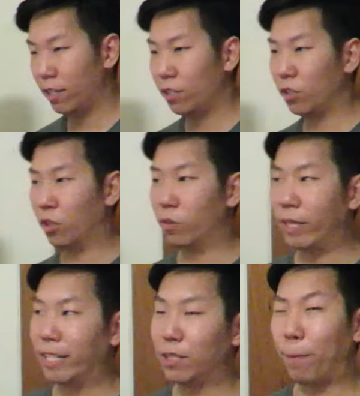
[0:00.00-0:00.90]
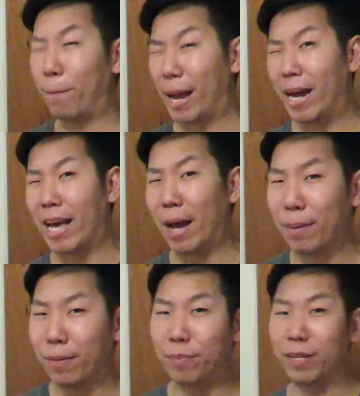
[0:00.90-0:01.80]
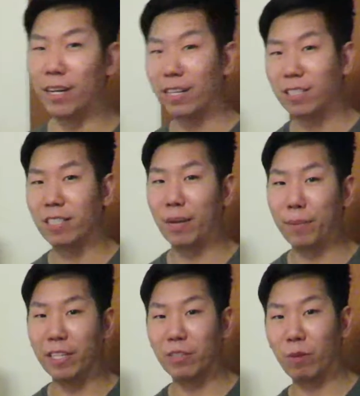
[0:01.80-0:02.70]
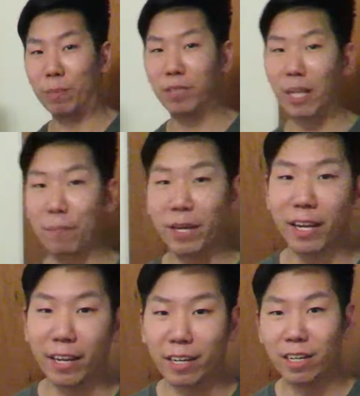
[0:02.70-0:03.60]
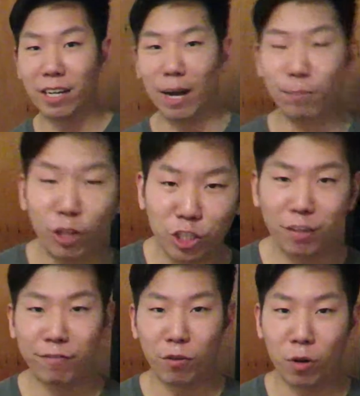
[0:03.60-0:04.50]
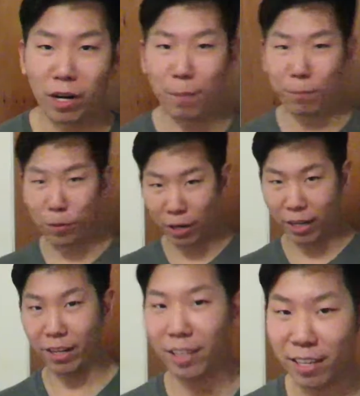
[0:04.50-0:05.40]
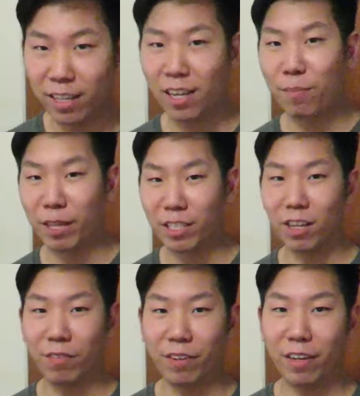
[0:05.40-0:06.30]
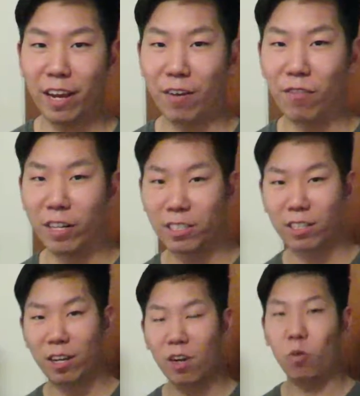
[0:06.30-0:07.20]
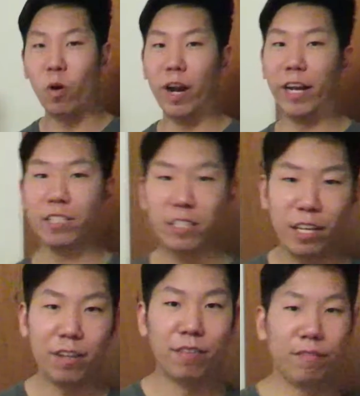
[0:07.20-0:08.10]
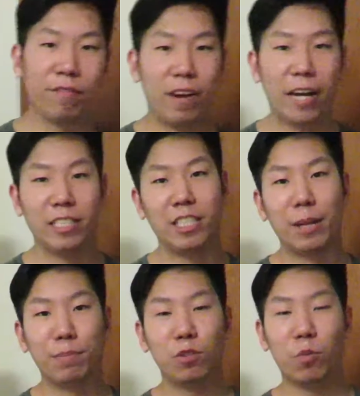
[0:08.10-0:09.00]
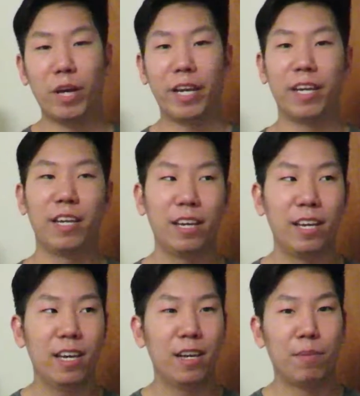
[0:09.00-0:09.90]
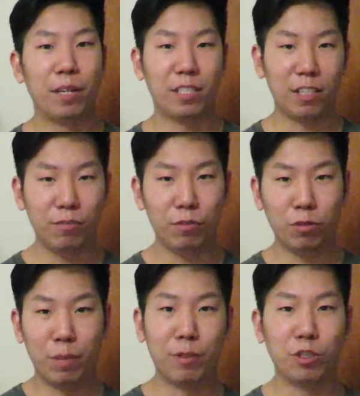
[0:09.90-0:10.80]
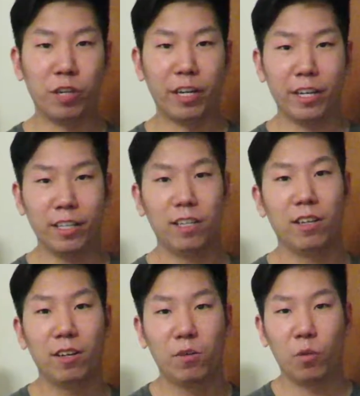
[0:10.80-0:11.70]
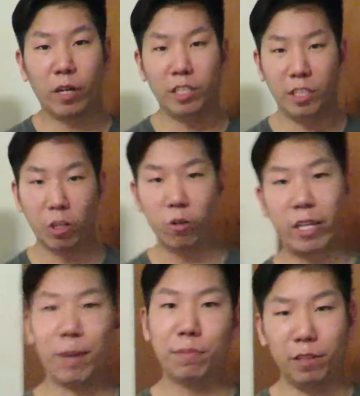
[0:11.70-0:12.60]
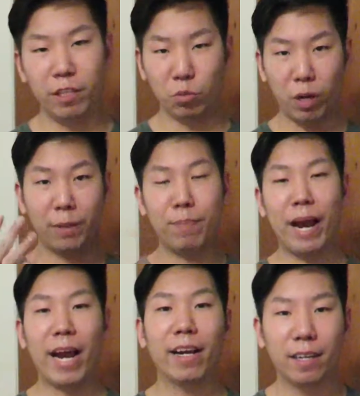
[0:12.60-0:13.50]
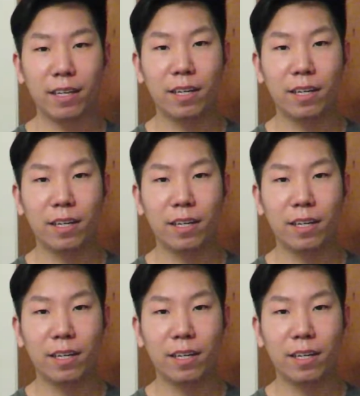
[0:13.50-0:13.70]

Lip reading: So that's a bad habit, because that means when I'm stepping in, I'm lunging forward. I'm putting myself at risk. Whereas if I stepped the way my Sifu demonstrated, where he still kept his weight back,